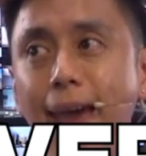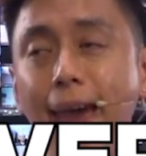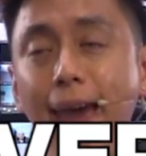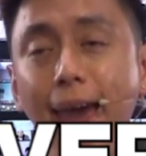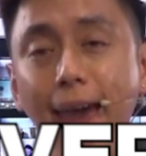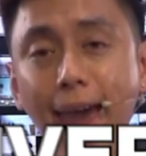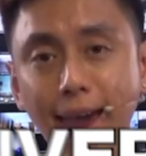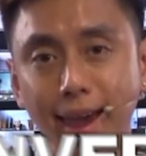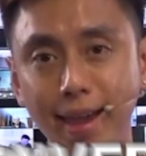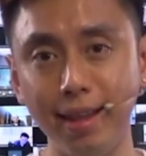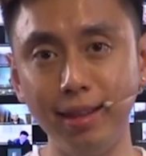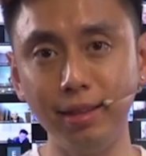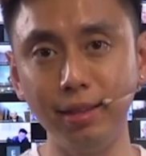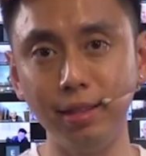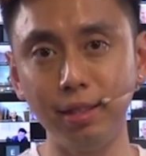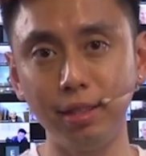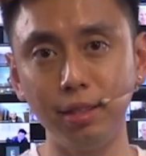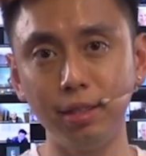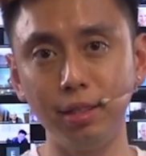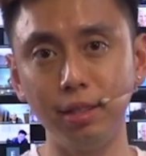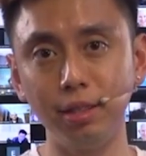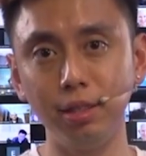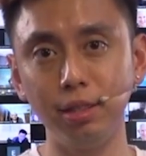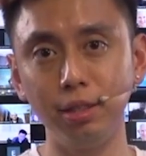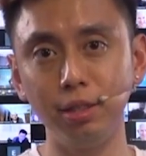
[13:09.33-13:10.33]
and
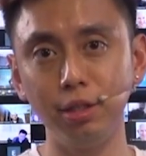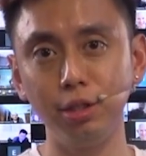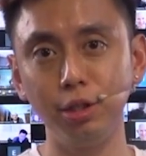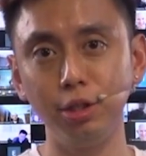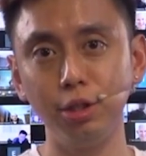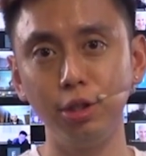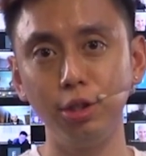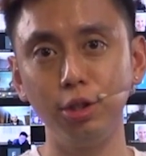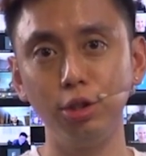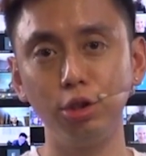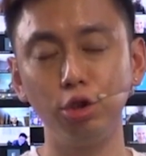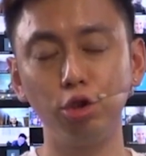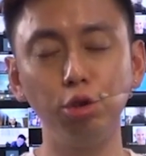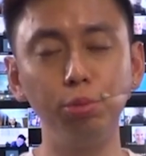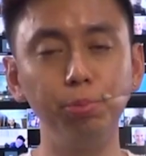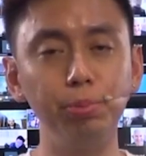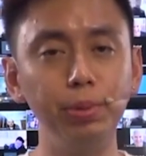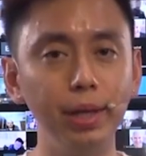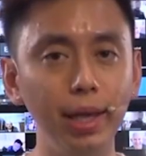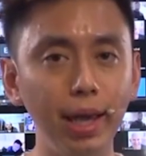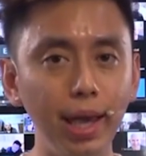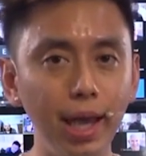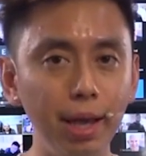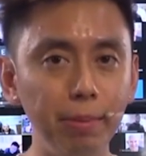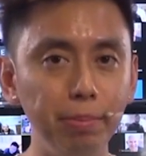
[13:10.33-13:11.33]
to
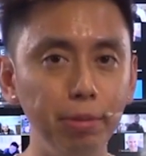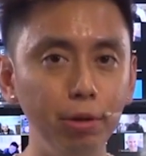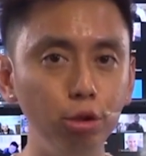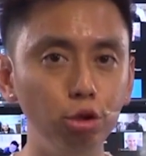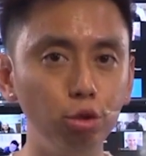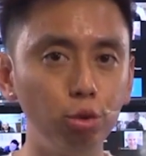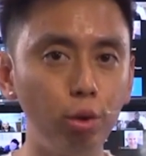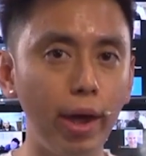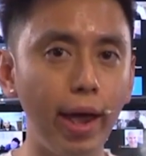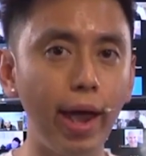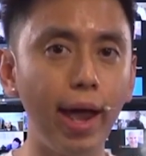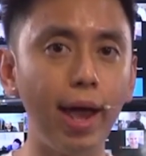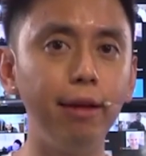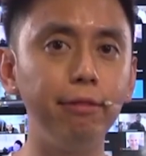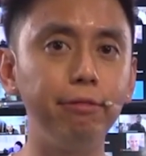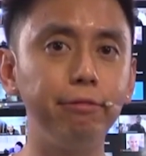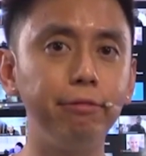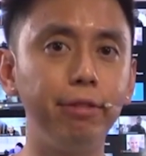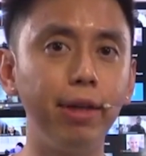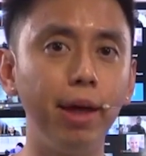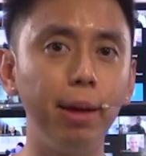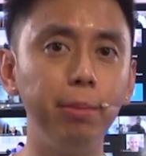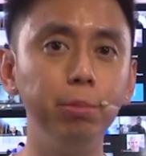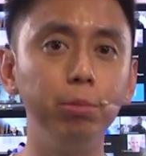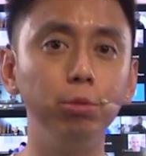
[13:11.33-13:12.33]
be able to have
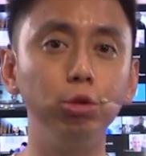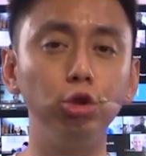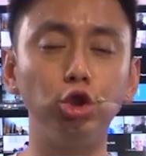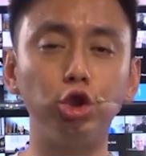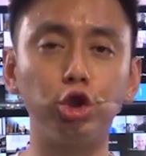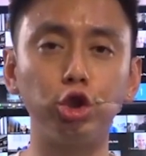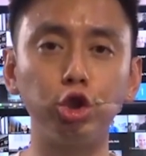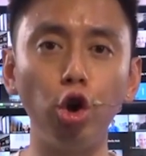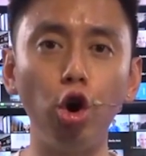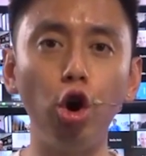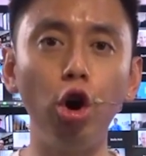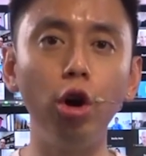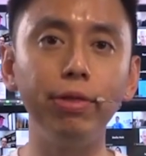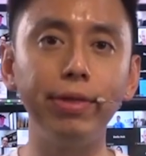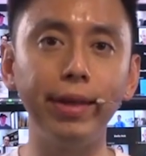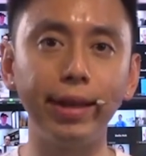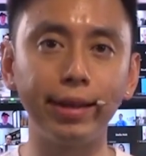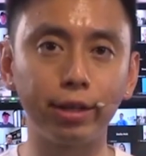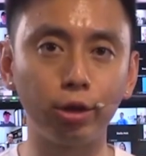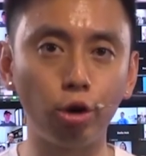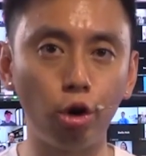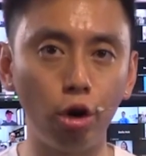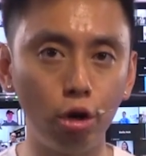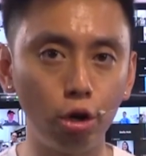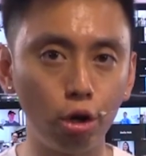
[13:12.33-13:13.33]
them draw
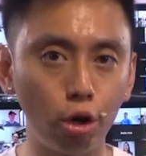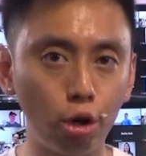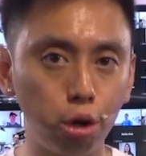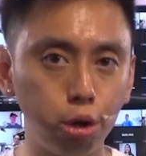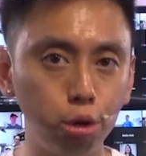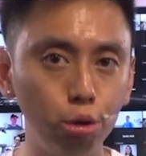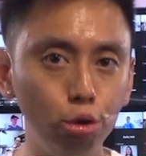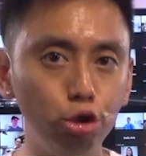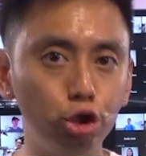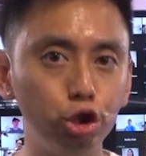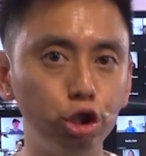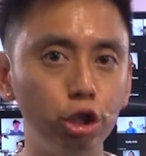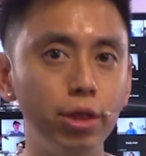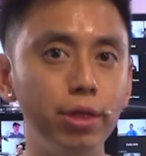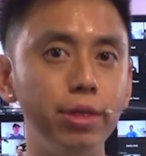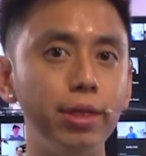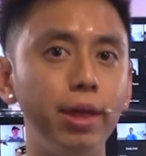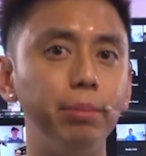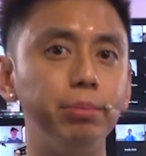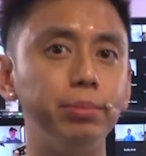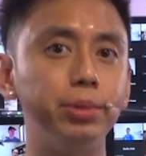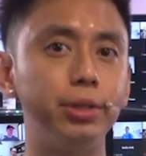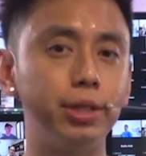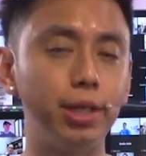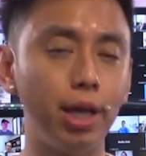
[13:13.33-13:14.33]
that conclusion
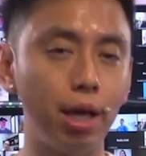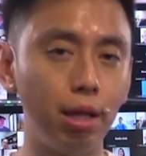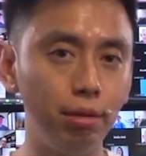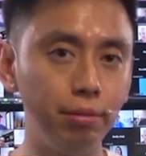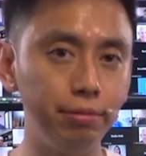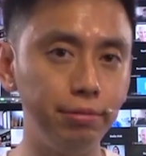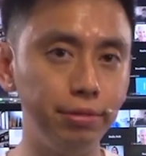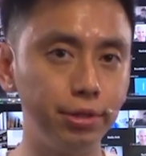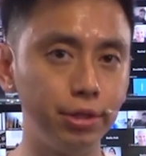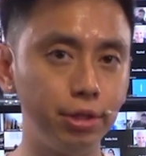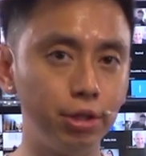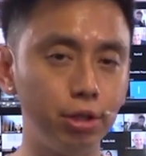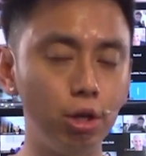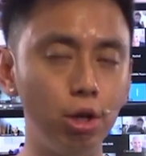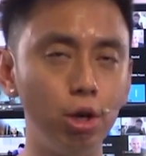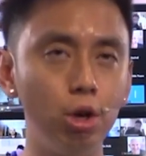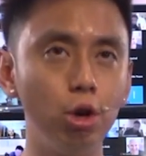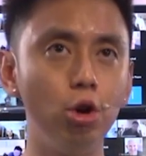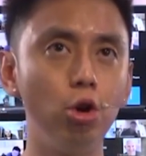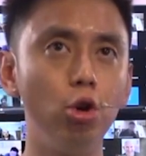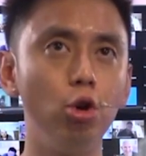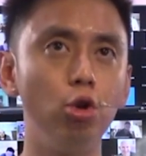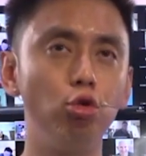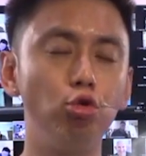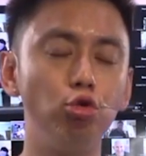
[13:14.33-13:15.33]
themselves
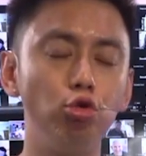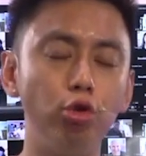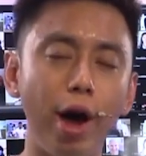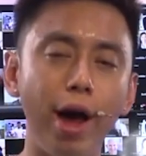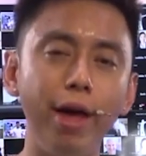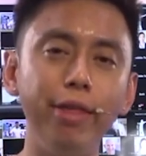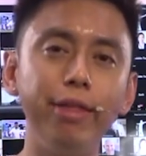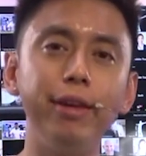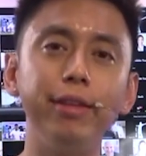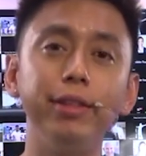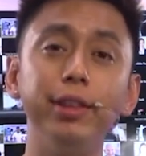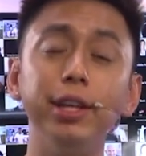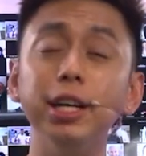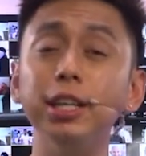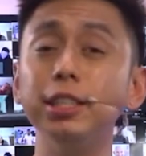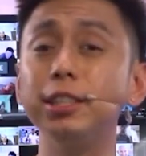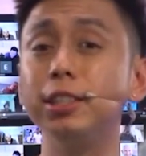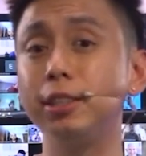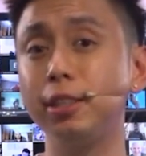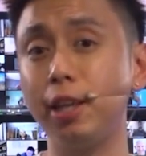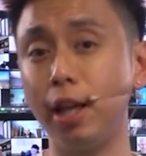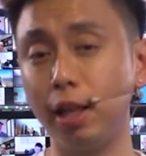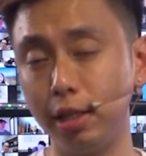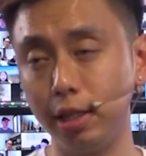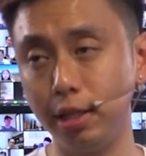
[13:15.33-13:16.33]
rather than us
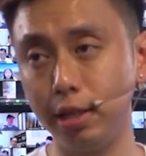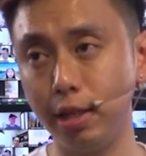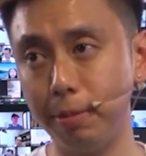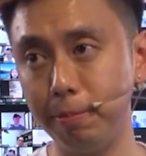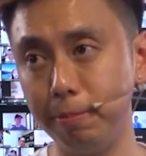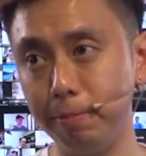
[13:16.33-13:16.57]
telling them.